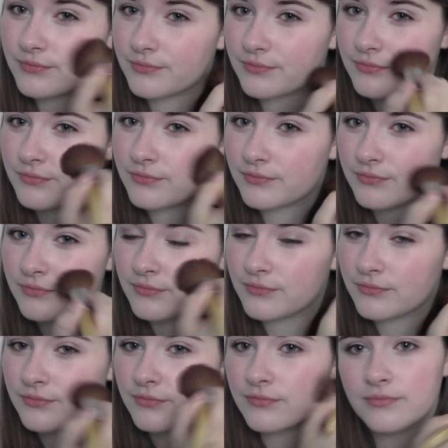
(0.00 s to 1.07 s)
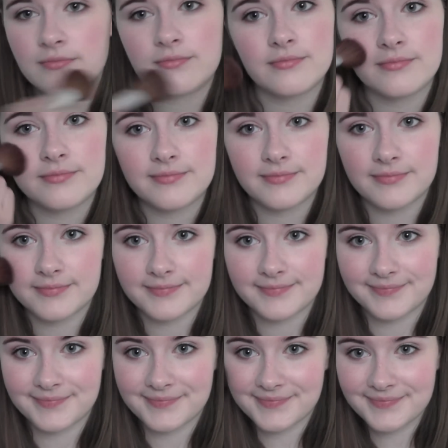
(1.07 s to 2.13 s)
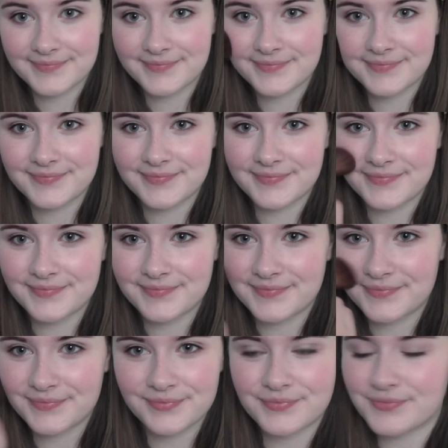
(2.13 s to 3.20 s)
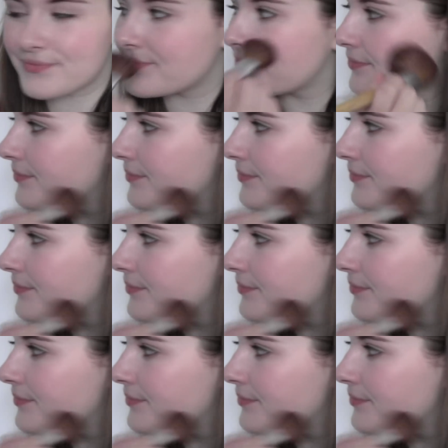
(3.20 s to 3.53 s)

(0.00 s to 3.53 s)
(no one is talking)